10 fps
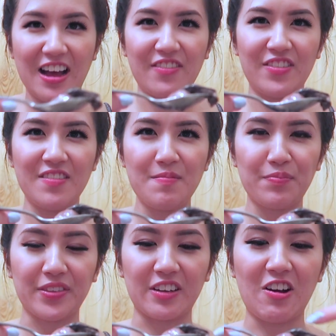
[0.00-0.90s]
I have
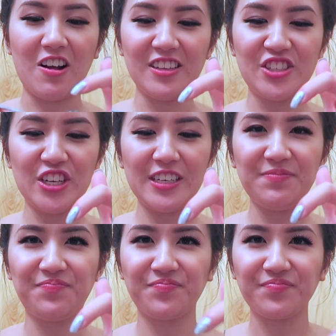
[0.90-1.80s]
the collagen
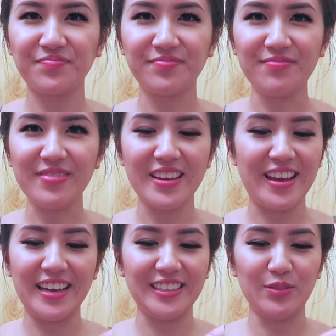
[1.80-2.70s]

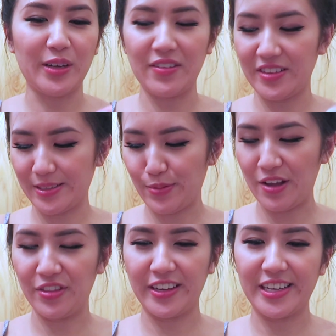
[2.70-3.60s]
and whatever this
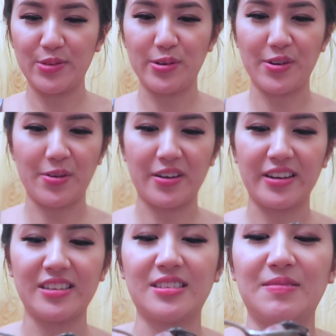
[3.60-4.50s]
brown thing is. We don't know
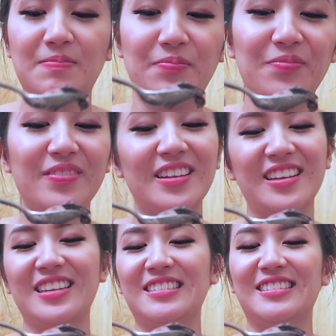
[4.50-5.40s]
what it is.
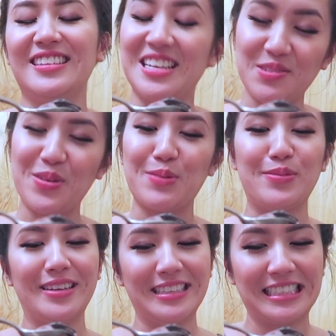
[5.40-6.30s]
That's a big
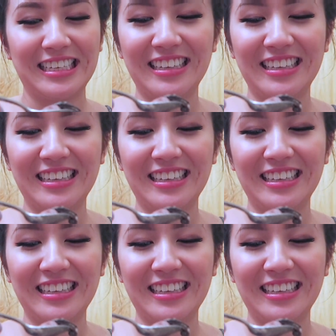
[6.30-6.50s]
piece.